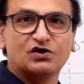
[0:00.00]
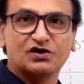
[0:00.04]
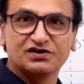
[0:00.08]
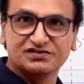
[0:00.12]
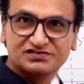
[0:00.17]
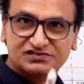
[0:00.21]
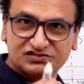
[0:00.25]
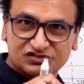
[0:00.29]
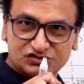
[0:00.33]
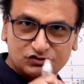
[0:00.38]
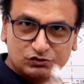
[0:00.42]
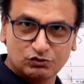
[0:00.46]

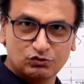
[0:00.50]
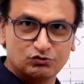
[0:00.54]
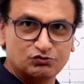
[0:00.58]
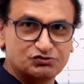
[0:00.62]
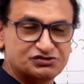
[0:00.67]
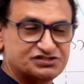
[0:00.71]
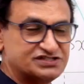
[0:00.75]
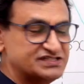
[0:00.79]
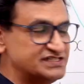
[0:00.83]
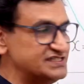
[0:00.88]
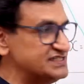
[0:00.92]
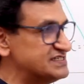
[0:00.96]
are the
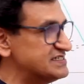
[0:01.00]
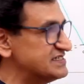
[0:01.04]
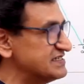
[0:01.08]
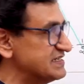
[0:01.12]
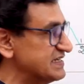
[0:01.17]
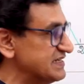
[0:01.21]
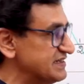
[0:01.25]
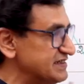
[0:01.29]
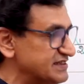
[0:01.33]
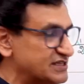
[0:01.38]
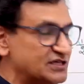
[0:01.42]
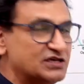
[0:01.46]
solutions
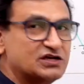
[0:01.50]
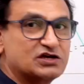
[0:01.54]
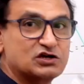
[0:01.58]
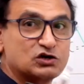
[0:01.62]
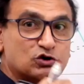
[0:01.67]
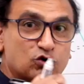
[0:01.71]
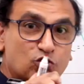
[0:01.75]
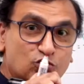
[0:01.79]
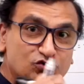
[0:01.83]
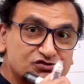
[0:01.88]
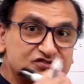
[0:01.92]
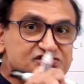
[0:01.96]
in the
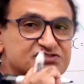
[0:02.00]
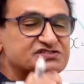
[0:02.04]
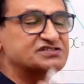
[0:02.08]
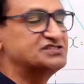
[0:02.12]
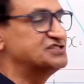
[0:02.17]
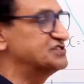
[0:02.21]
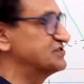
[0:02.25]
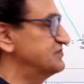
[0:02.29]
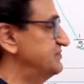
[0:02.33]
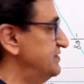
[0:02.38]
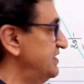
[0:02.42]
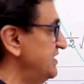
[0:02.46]
closed
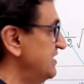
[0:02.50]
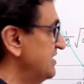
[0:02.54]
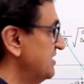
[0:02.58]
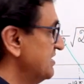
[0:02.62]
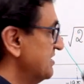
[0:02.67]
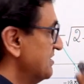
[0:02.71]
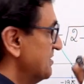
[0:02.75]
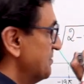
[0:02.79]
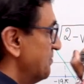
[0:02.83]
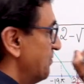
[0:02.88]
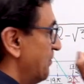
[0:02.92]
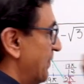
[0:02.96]
interval
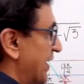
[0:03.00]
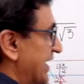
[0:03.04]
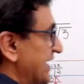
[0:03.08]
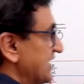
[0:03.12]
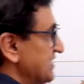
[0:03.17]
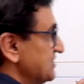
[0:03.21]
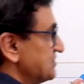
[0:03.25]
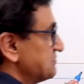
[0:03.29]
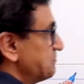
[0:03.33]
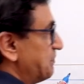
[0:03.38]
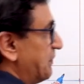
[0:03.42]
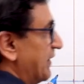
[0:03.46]

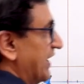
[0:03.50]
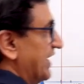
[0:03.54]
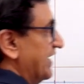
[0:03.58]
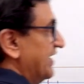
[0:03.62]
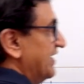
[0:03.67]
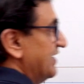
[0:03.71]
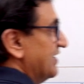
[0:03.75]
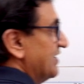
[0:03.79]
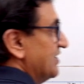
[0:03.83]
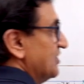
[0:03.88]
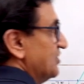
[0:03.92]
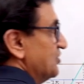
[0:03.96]
minus
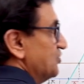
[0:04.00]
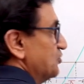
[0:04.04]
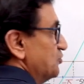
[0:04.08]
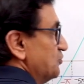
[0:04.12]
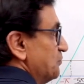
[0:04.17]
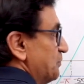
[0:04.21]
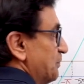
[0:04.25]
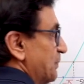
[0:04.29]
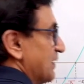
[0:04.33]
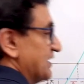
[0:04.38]
pi to